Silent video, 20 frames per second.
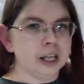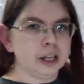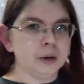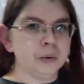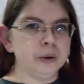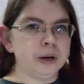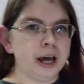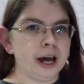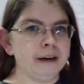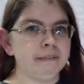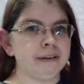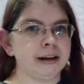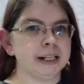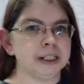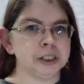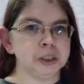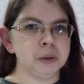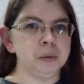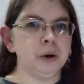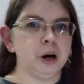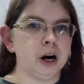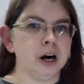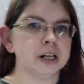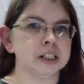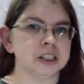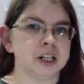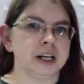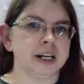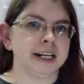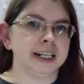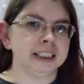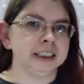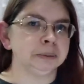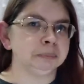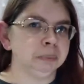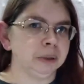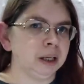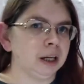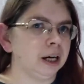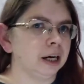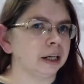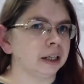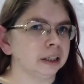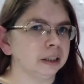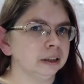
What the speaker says: you would have like two hearts on each block.